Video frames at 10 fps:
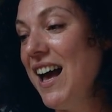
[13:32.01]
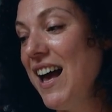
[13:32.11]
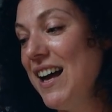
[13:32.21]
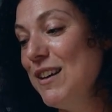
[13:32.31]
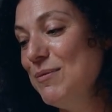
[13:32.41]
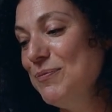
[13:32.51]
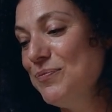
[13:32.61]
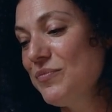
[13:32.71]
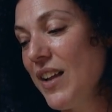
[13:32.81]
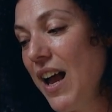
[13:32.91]

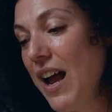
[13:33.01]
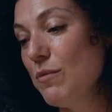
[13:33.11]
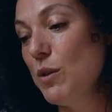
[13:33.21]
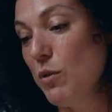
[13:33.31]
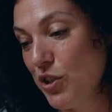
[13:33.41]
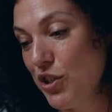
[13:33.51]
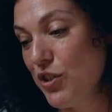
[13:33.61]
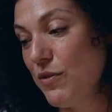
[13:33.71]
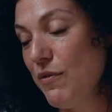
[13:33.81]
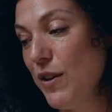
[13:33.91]
and we
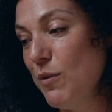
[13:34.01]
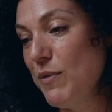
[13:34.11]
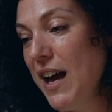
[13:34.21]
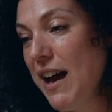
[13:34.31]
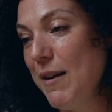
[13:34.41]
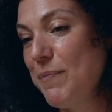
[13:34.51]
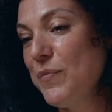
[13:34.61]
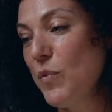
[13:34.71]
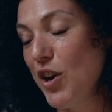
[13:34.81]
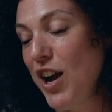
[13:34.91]
watched the film there
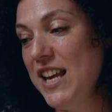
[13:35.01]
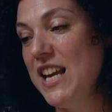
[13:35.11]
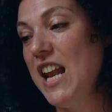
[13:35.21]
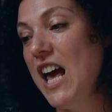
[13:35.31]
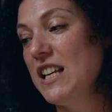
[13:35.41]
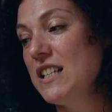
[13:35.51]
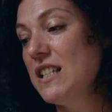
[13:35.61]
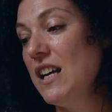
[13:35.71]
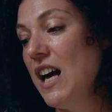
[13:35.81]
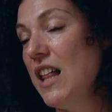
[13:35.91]
with our achy legs,